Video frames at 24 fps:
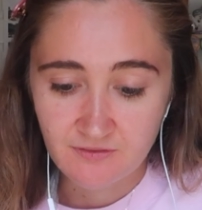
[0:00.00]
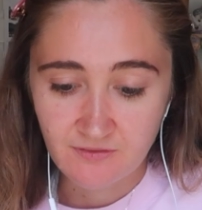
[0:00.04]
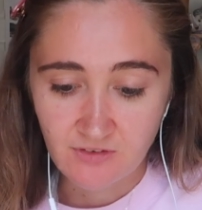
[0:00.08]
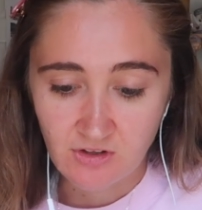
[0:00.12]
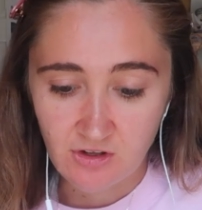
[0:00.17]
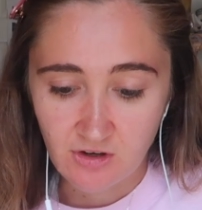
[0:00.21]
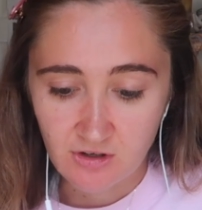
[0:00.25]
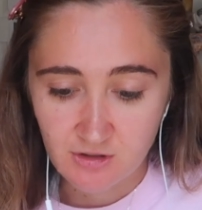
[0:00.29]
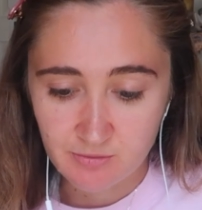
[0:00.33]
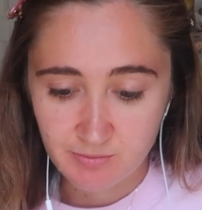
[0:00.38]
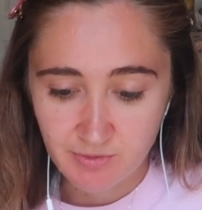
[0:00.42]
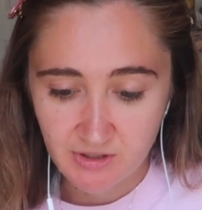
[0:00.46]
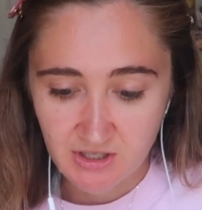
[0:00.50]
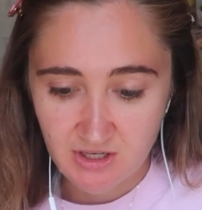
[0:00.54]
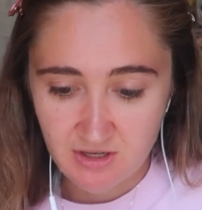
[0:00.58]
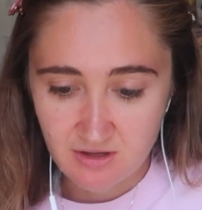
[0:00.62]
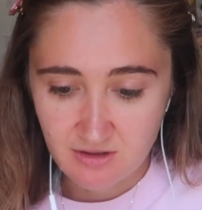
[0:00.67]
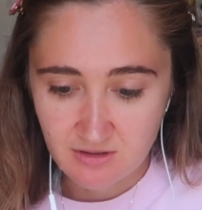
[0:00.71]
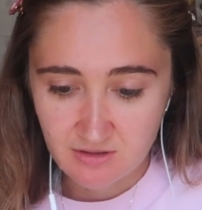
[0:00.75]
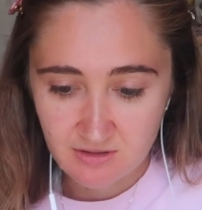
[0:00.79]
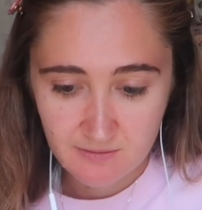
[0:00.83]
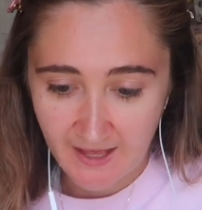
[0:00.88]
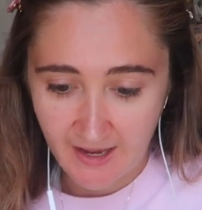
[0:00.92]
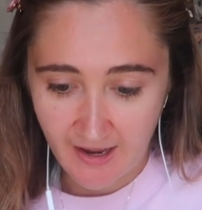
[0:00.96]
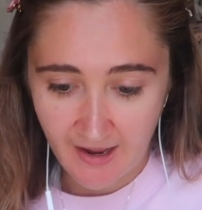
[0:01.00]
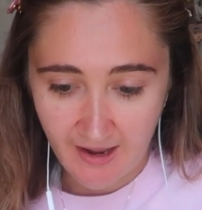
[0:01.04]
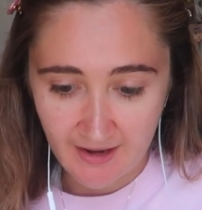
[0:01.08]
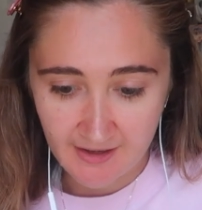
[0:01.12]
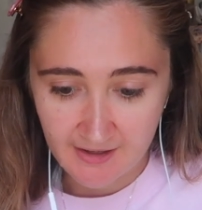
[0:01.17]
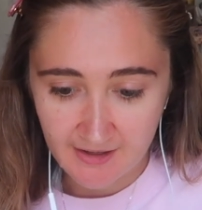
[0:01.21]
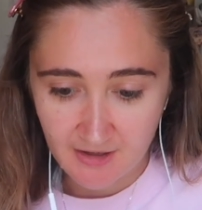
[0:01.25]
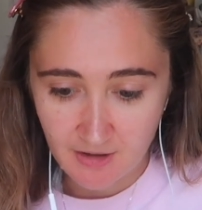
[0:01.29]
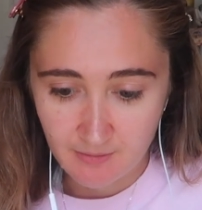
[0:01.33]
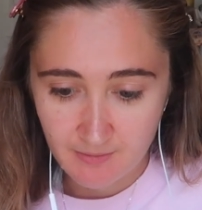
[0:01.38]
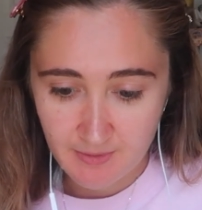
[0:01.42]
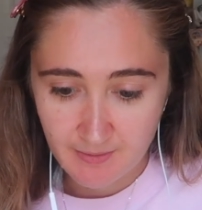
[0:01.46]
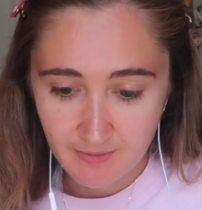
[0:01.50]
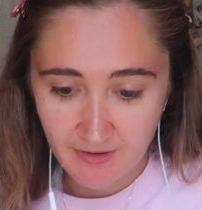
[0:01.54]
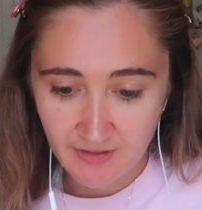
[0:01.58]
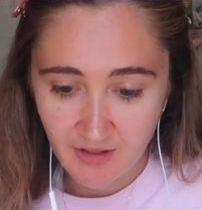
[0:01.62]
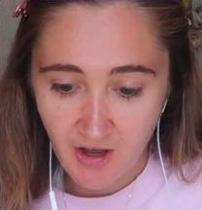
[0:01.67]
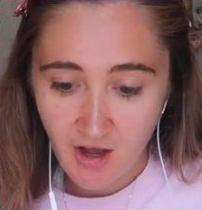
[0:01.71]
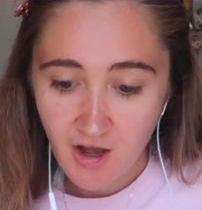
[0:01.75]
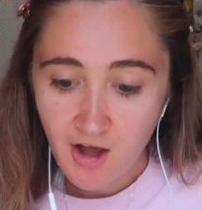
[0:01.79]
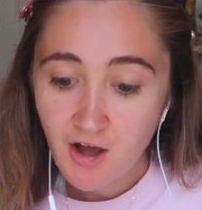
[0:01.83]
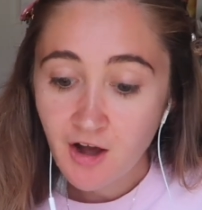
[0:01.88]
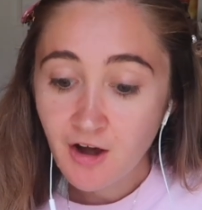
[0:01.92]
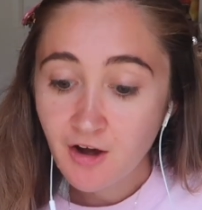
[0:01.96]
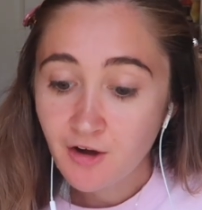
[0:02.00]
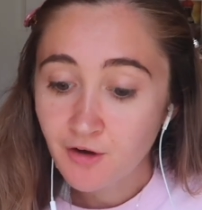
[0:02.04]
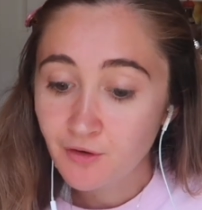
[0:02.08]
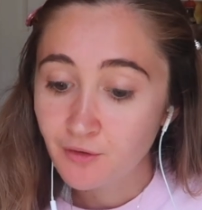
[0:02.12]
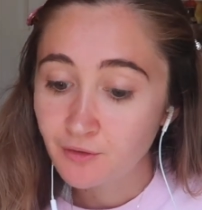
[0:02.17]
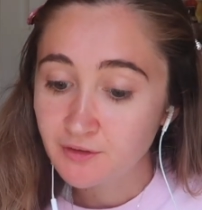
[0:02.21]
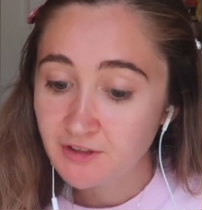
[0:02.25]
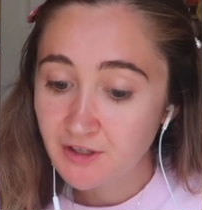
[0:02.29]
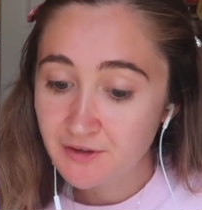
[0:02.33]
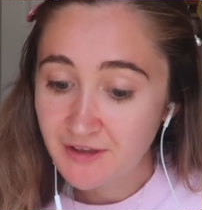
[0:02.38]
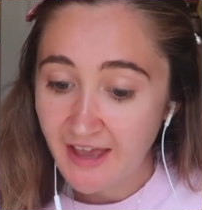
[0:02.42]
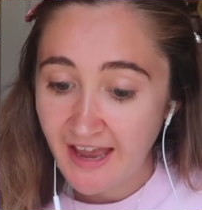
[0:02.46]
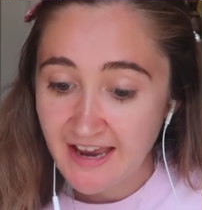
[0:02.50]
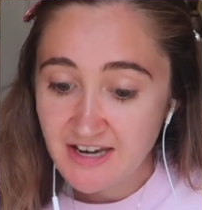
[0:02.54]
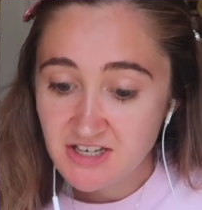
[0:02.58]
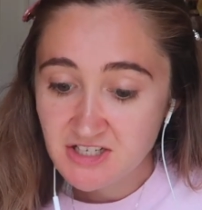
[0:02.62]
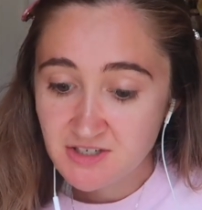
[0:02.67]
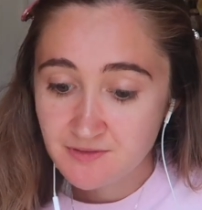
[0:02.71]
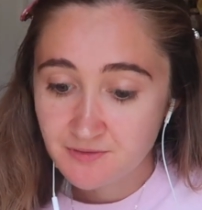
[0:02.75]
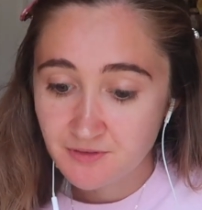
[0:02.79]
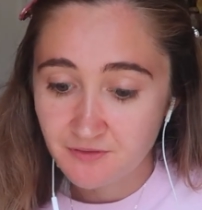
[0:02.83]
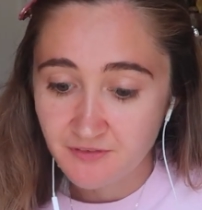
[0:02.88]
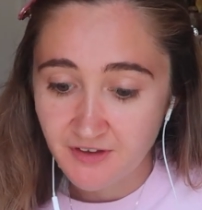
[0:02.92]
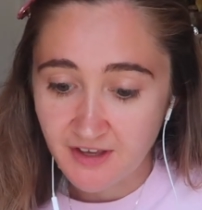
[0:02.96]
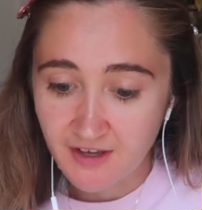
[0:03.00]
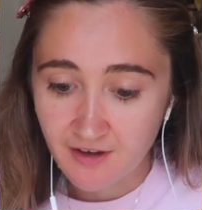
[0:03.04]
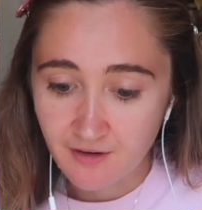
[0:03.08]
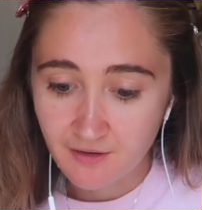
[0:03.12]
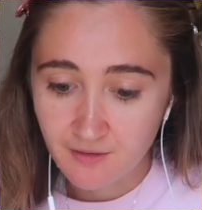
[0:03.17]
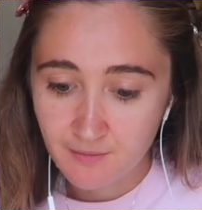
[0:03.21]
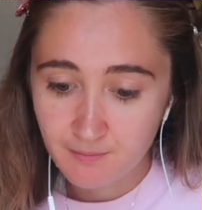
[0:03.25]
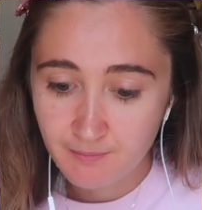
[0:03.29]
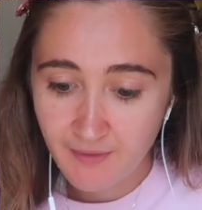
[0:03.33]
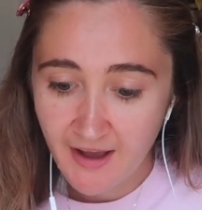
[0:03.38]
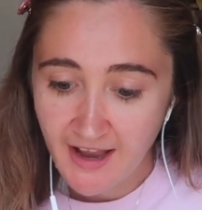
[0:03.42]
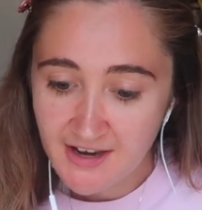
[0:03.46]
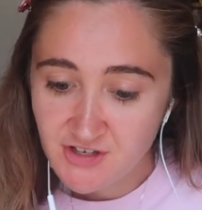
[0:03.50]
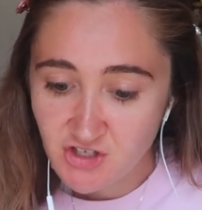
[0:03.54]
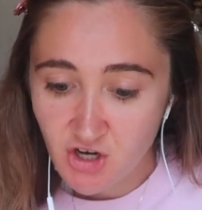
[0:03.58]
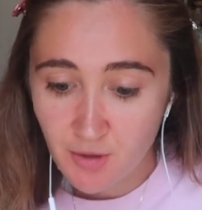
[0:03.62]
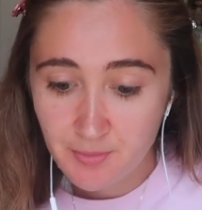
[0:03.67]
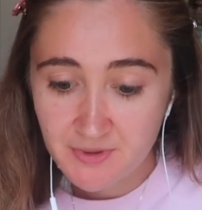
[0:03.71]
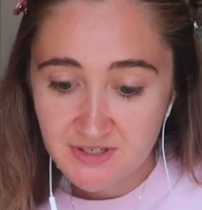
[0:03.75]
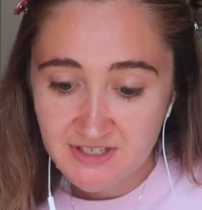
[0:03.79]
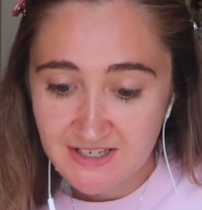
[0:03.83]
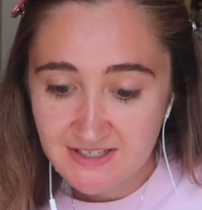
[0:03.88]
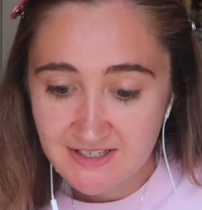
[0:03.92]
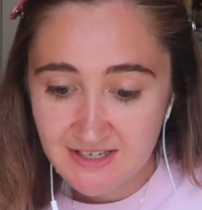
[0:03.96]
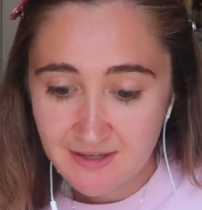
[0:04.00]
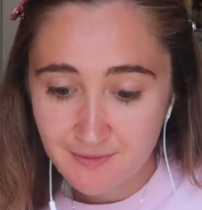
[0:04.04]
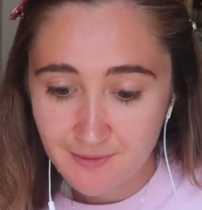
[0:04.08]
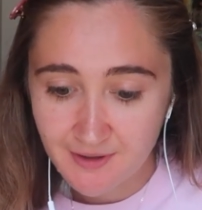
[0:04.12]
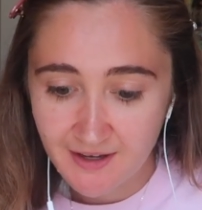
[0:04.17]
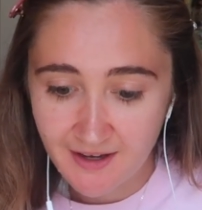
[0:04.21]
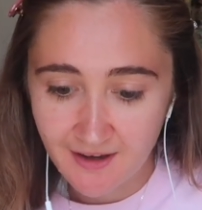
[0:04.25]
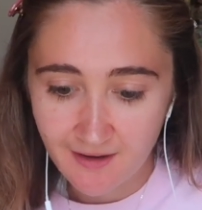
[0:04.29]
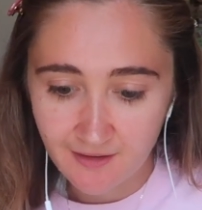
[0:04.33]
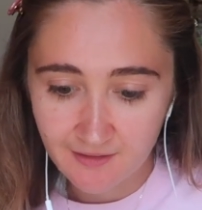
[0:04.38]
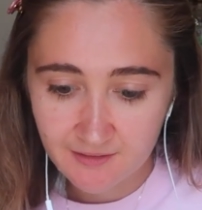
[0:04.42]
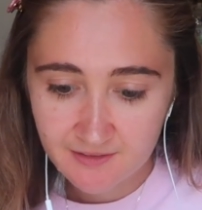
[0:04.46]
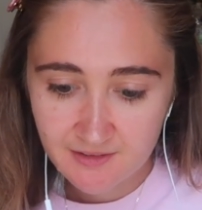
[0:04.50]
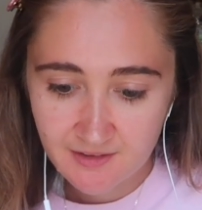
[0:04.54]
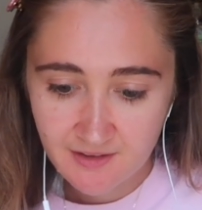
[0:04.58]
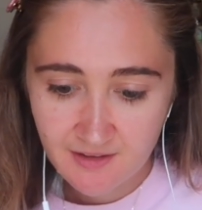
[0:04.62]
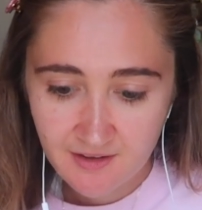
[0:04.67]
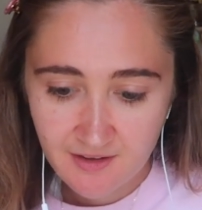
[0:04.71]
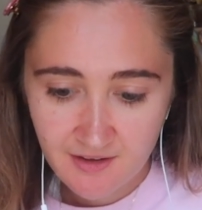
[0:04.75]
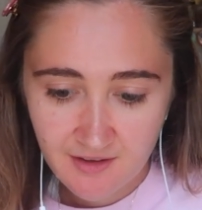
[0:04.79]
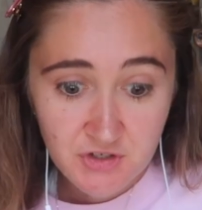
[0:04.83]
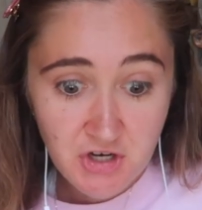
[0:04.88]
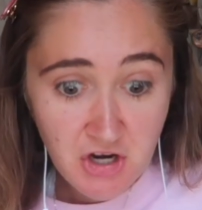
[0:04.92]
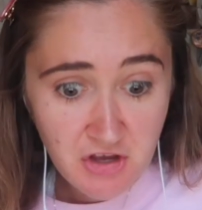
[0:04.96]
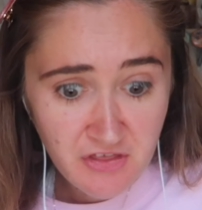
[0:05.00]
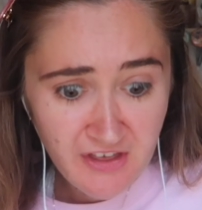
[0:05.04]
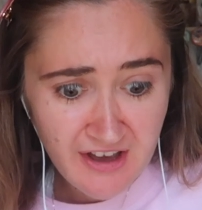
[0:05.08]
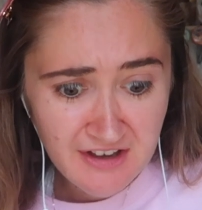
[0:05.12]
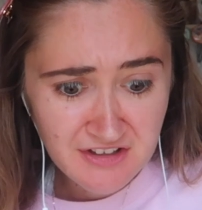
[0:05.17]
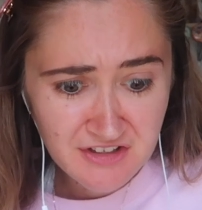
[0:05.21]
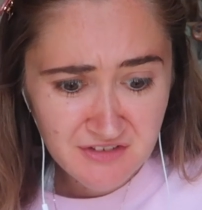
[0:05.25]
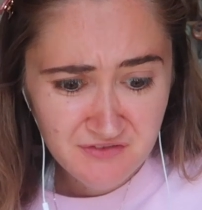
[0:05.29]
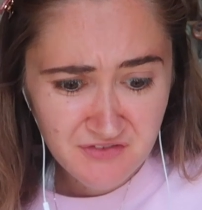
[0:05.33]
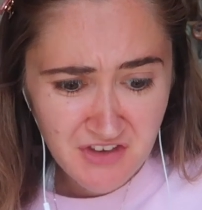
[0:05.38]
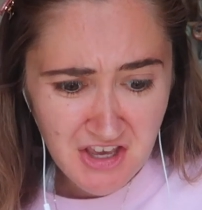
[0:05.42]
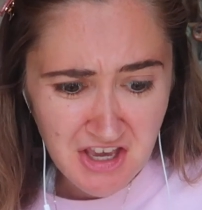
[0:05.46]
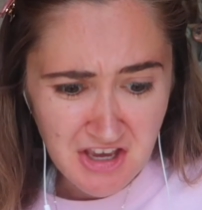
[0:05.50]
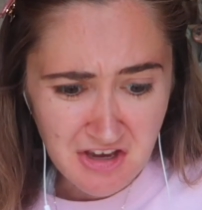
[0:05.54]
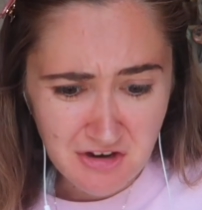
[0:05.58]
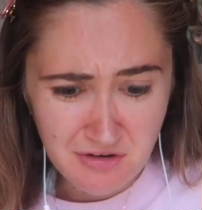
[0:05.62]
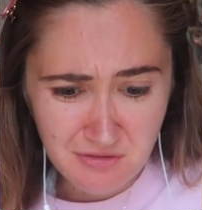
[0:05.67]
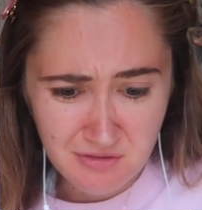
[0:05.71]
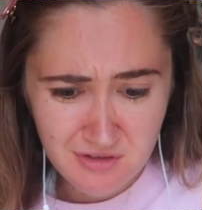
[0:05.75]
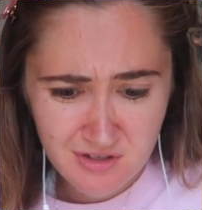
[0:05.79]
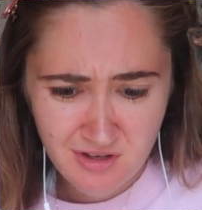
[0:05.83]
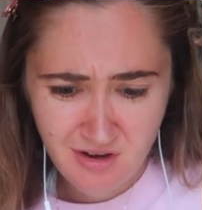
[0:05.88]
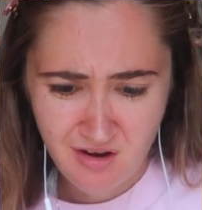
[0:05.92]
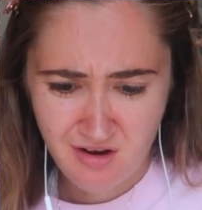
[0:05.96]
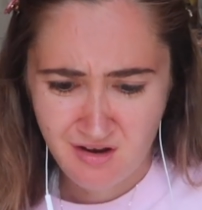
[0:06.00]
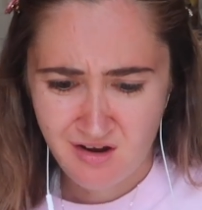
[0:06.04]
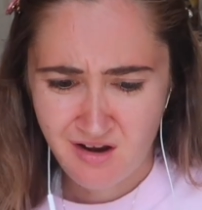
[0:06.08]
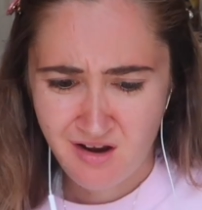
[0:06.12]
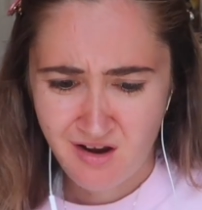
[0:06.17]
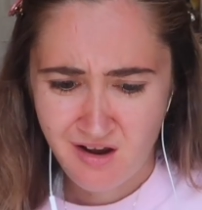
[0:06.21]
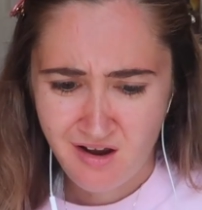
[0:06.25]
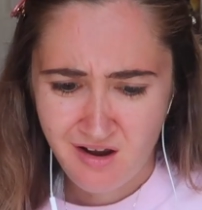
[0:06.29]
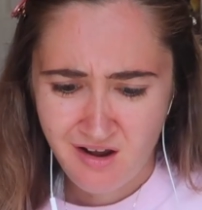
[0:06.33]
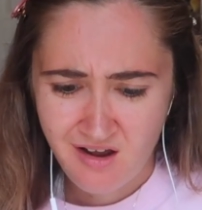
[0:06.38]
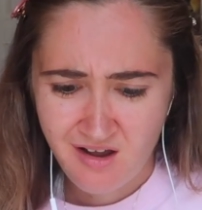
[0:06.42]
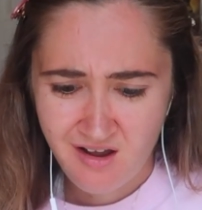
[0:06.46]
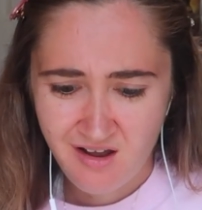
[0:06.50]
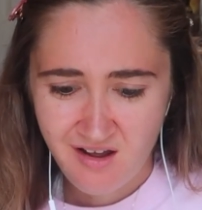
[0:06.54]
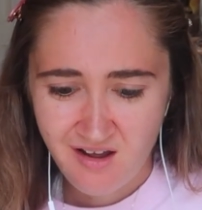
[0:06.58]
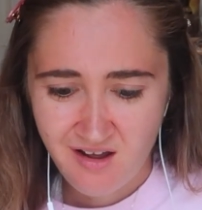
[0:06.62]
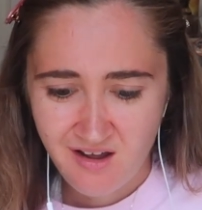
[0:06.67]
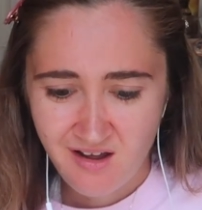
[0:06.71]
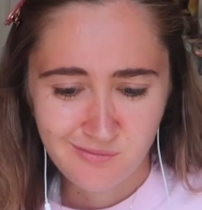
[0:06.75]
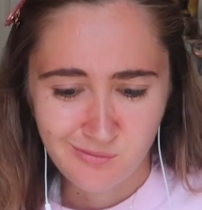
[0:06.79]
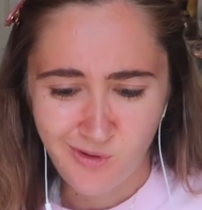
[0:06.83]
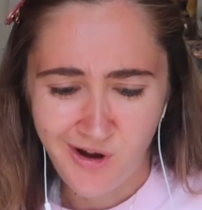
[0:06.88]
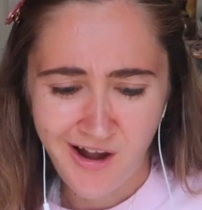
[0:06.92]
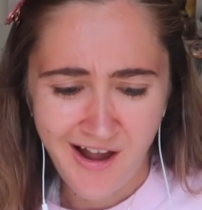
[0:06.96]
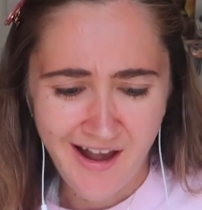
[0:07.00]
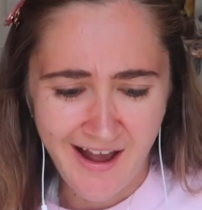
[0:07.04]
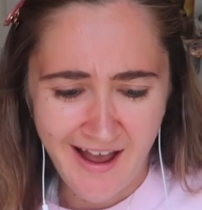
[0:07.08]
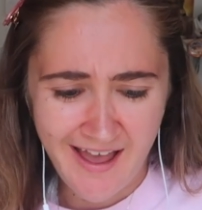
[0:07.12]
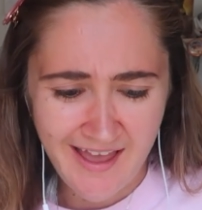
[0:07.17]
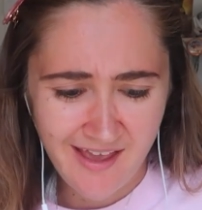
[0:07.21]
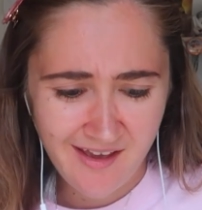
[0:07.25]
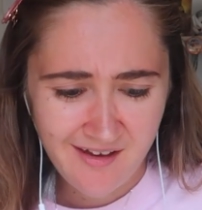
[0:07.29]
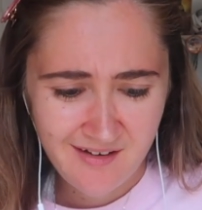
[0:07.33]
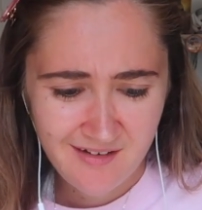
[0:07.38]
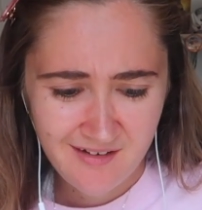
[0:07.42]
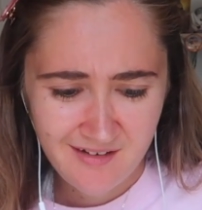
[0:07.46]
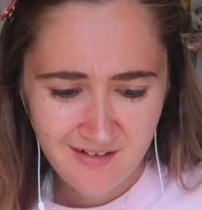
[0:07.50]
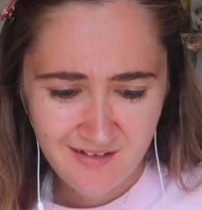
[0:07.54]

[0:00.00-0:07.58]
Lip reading: the vlogs, because I cannot be bothered. Oh, location reveal. My job at Disney World. 2,000 views? Why?